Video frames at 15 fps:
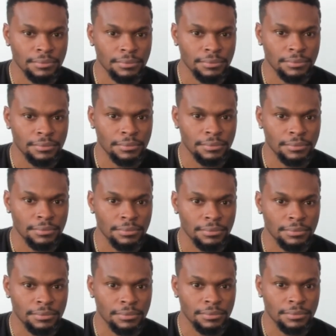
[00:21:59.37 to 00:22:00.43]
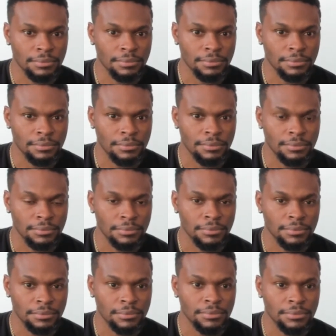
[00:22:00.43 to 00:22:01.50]

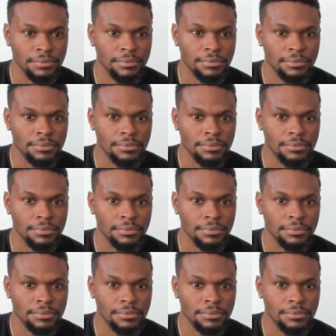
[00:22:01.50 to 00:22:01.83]
(silent)